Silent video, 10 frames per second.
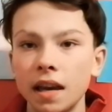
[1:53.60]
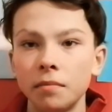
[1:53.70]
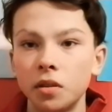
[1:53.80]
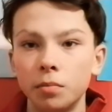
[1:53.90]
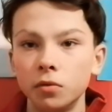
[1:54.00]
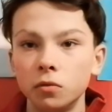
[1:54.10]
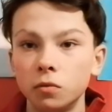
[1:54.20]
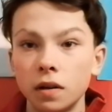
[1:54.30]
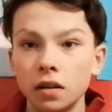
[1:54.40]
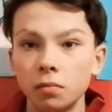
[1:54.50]
kept the
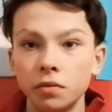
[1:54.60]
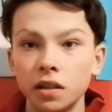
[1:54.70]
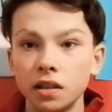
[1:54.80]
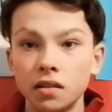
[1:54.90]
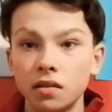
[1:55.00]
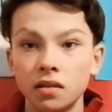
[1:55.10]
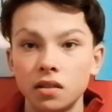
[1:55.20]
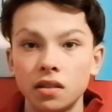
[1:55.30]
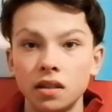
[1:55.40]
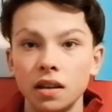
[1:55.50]
ball well, but they
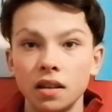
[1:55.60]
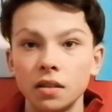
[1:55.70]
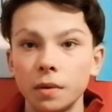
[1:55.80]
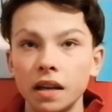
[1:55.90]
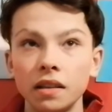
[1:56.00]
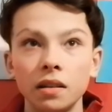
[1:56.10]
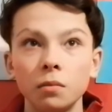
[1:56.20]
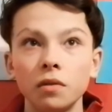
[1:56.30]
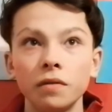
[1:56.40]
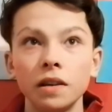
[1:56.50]
just didn't do
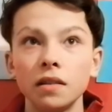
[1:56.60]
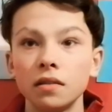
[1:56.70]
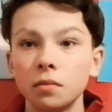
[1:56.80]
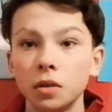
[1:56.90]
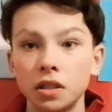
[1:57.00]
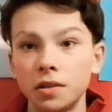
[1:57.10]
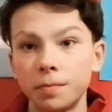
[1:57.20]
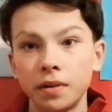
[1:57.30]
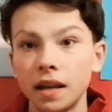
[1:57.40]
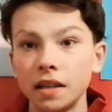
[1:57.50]
anything with it,
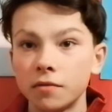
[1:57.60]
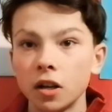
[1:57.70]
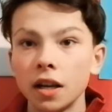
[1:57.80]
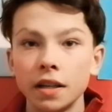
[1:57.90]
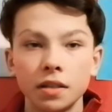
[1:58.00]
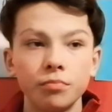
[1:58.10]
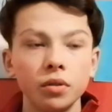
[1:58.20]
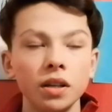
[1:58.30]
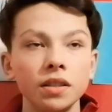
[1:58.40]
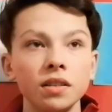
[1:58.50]
which plays right into
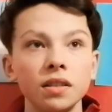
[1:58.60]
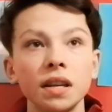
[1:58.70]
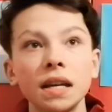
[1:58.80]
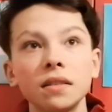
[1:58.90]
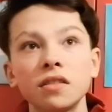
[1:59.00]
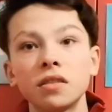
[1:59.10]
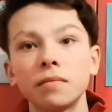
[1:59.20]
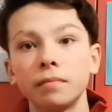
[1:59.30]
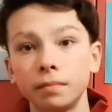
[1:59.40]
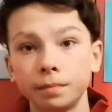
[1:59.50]
Brighton's
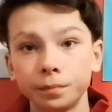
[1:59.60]
hands.